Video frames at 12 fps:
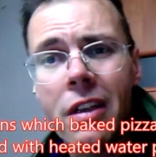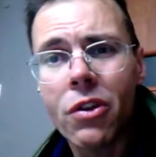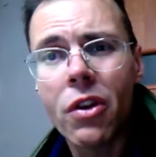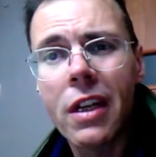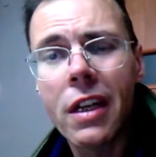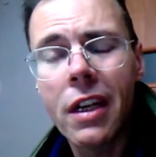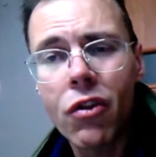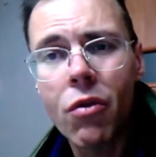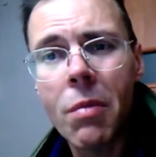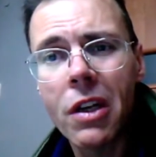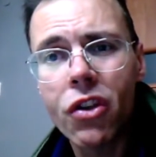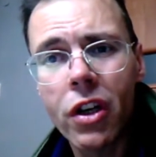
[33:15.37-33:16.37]
so I can get
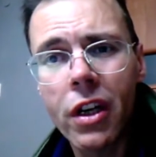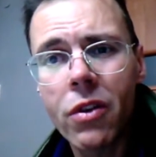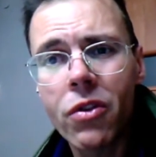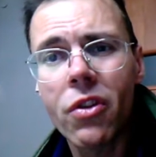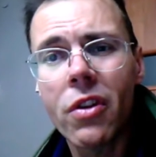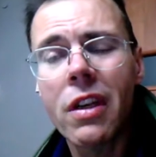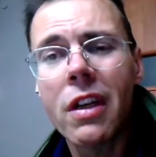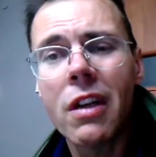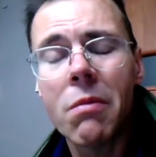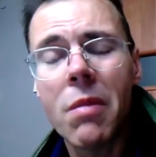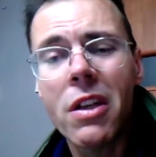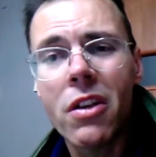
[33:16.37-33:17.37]
to my child so I can
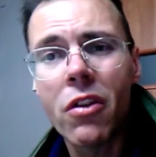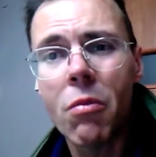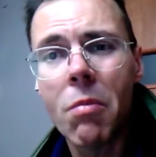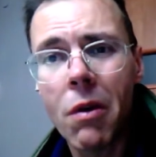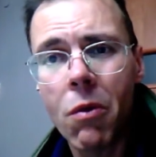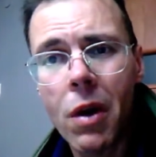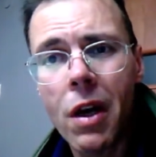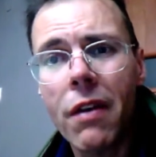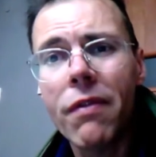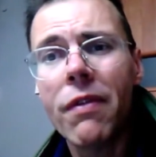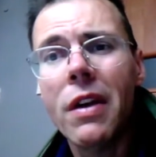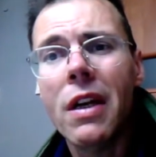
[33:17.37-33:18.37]
get basically to my wife